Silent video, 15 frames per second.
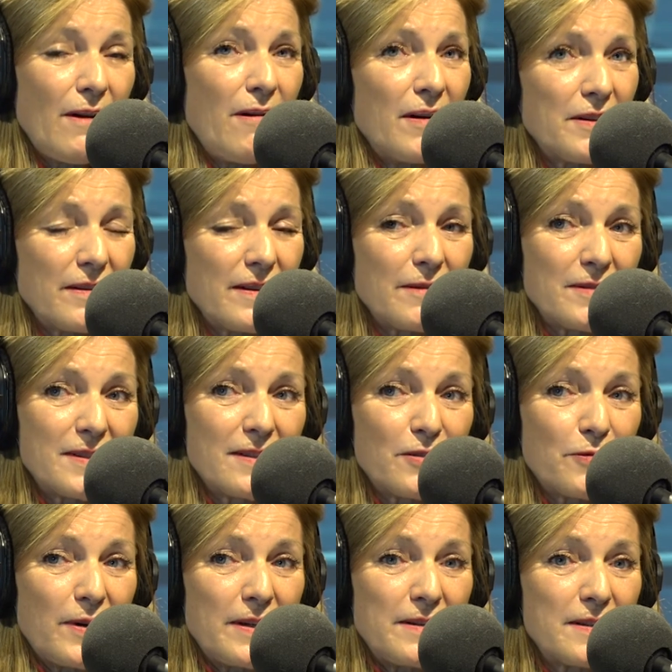Oh, I don't think it was a
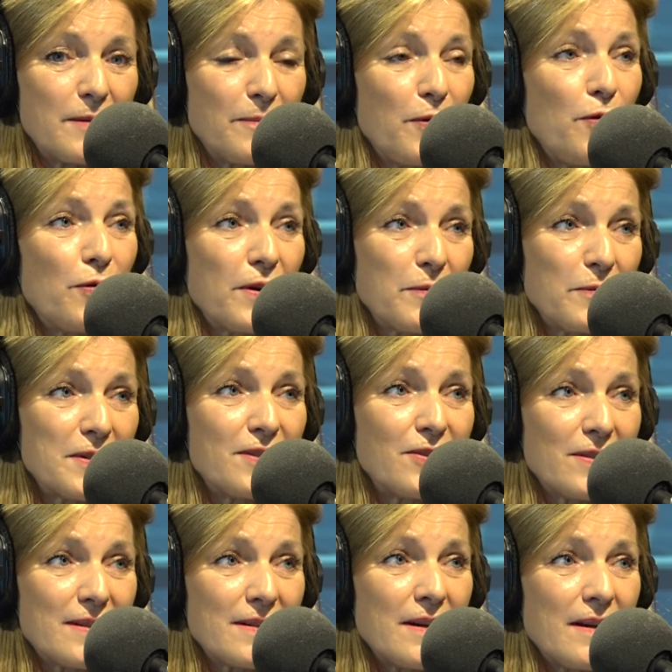tweet in support. It was
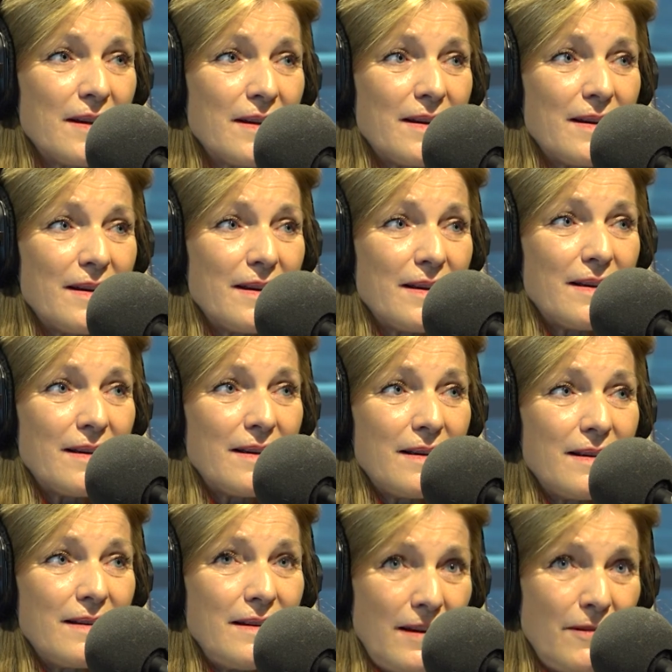just. Great to meet him.
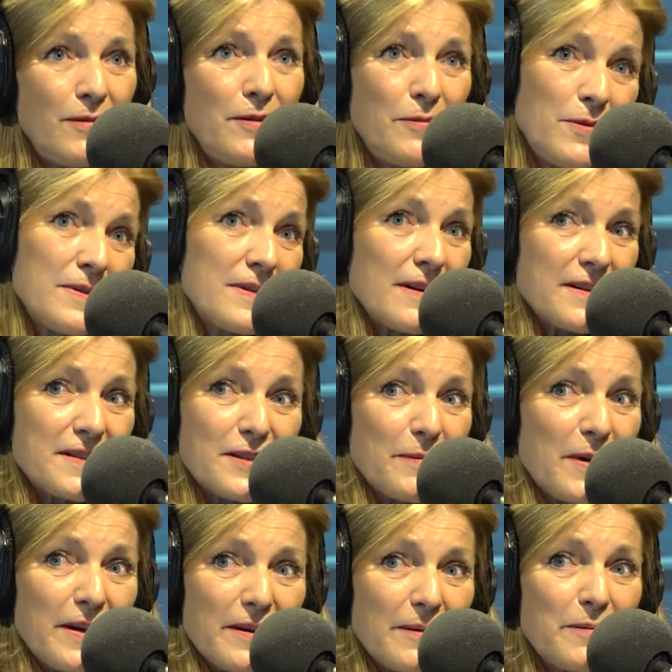Yeah, well, it was nice to
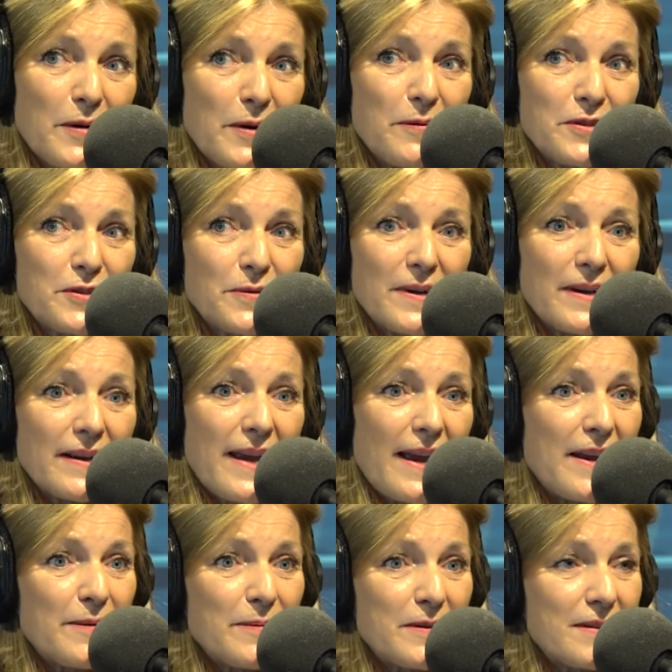meet him. We were doing a
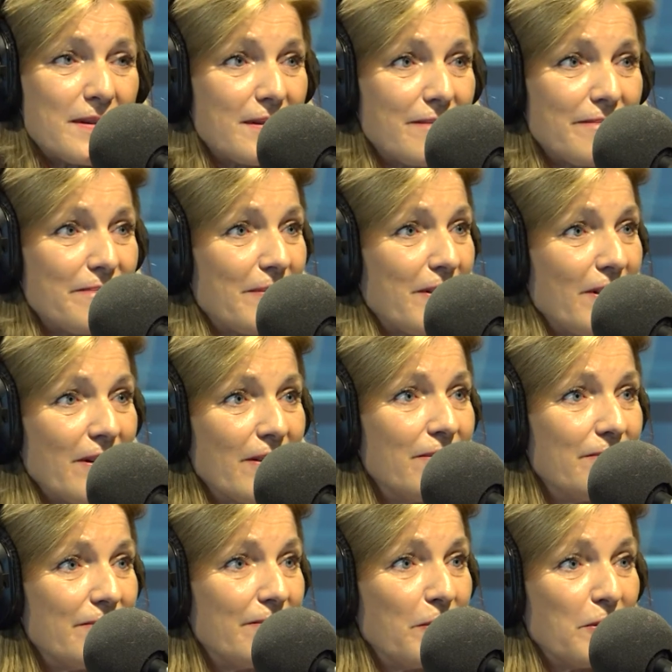cannabis, you know,
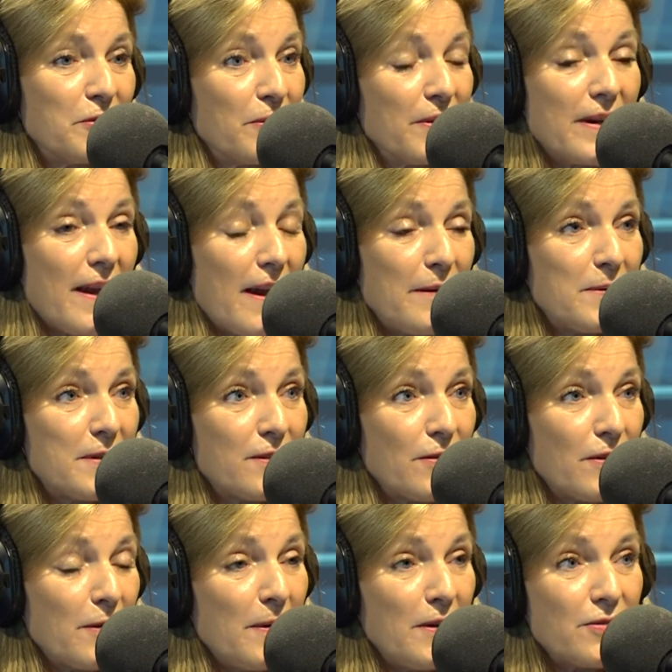we were doing a cannabis
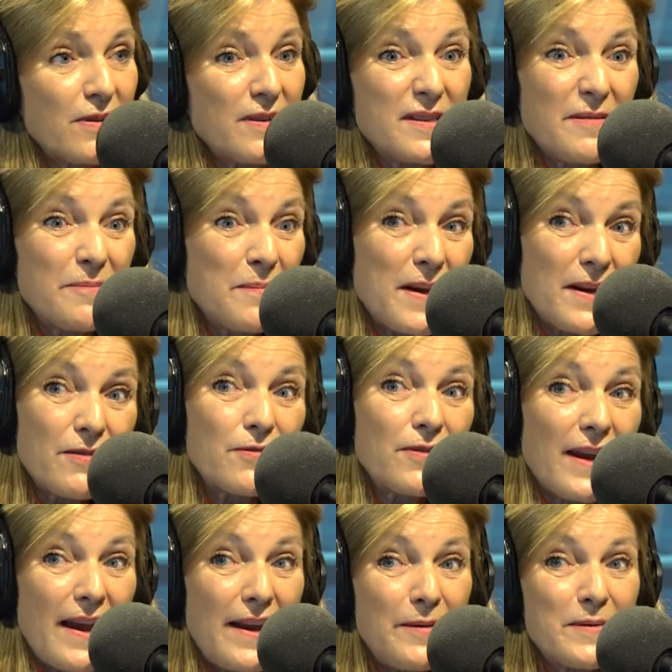documentary. I was at a medical
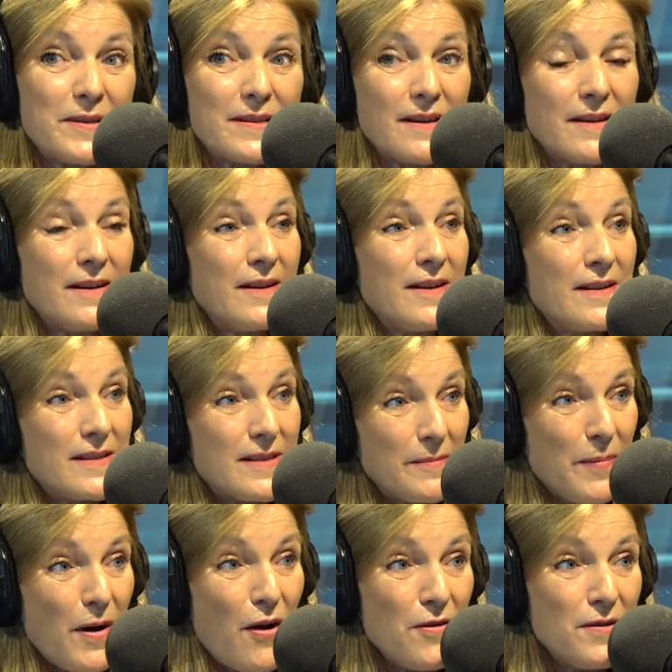cannabis
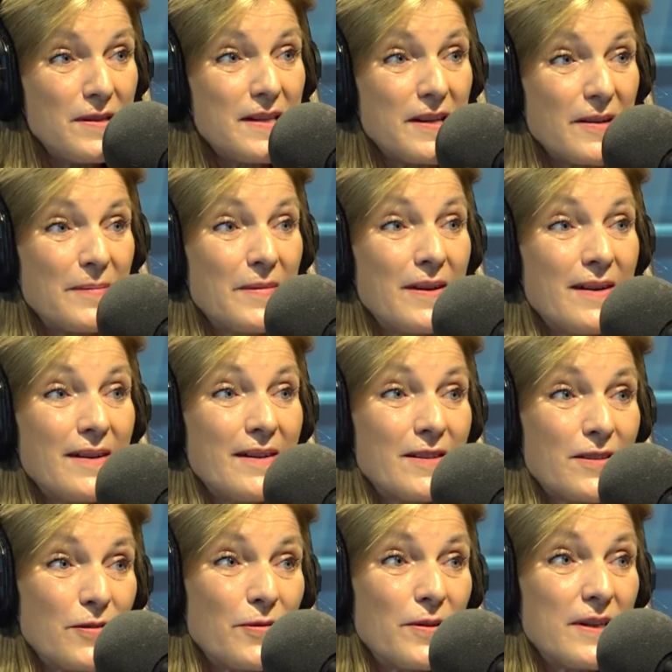symposium. So
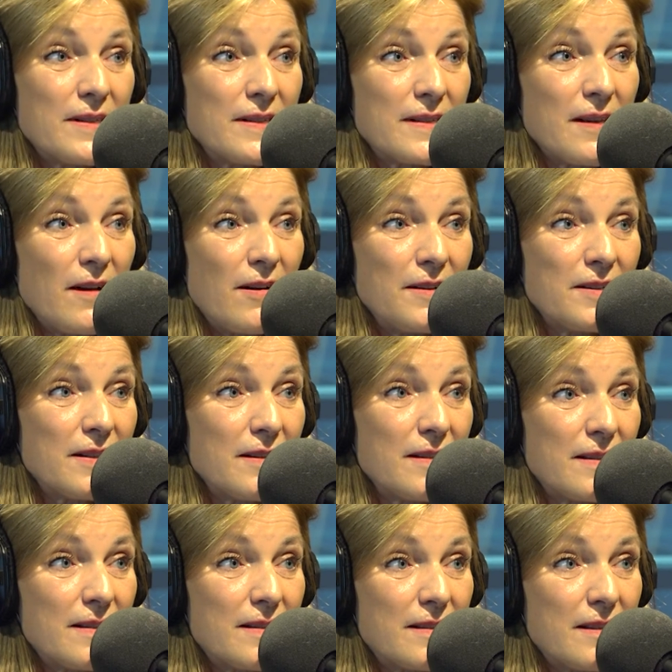is he, is he a
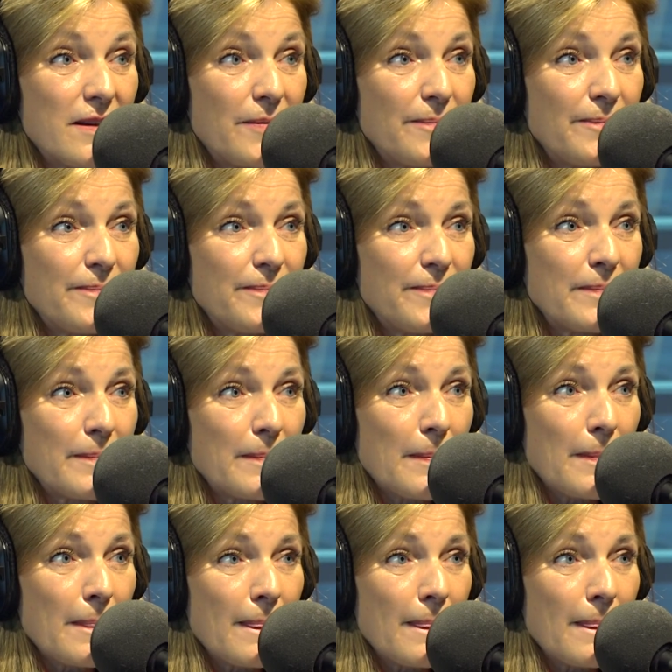dangerous wacko or not?